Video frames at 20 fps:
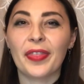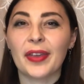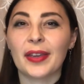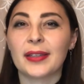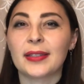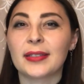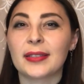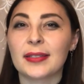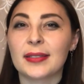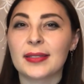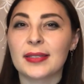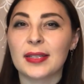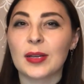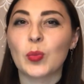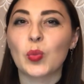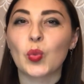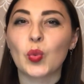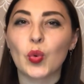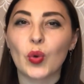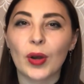that
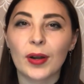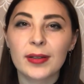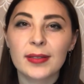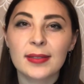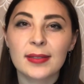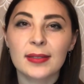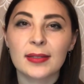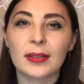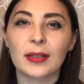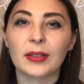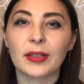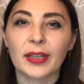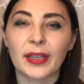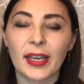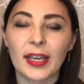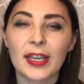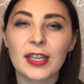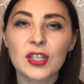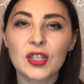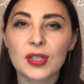some words,
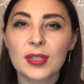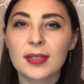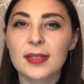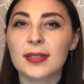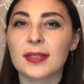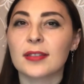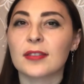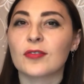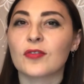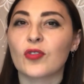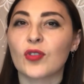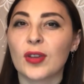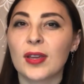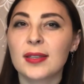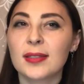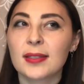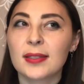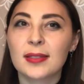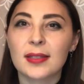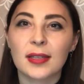collocations, and
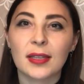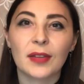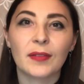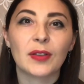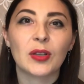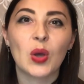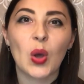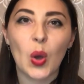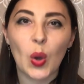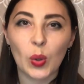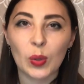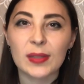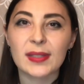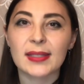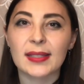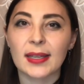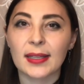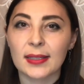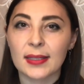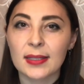phrases, and even whole
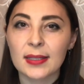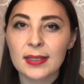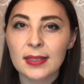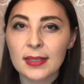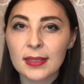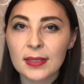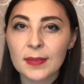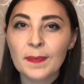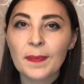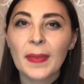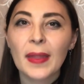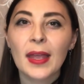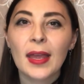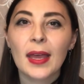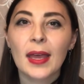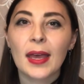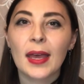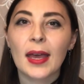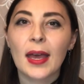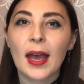sentences
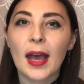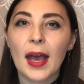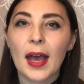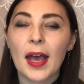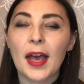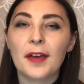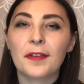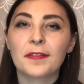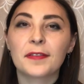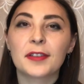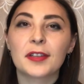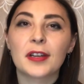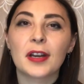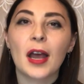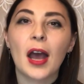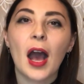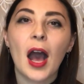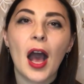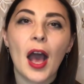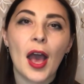
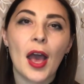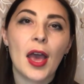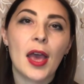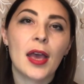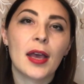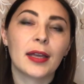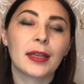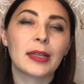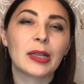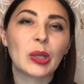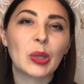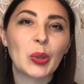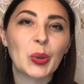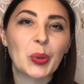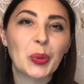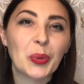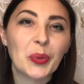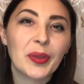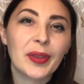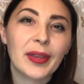after I had
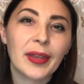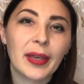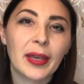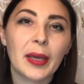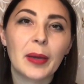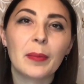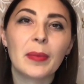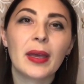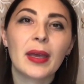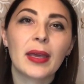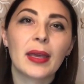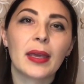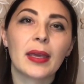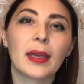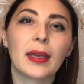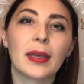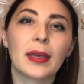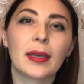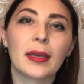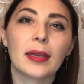learned them uh,
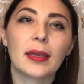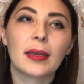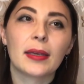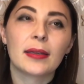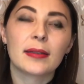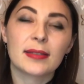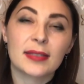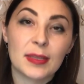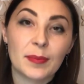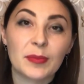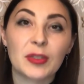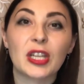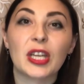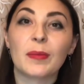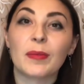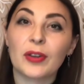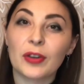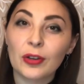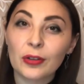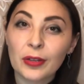eh,
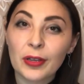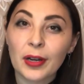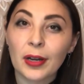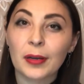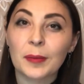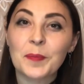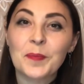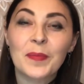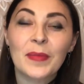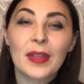sometime earlier